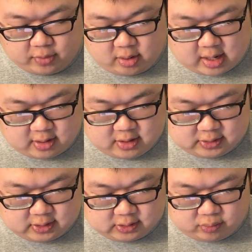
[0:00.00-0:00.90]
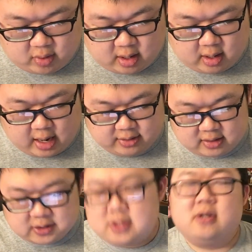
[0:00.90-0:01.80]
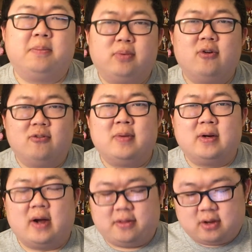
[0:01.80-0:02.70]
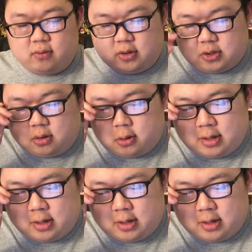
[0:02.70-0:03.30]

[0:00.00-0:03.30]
Okay, this is where I think this is an improvement on the original.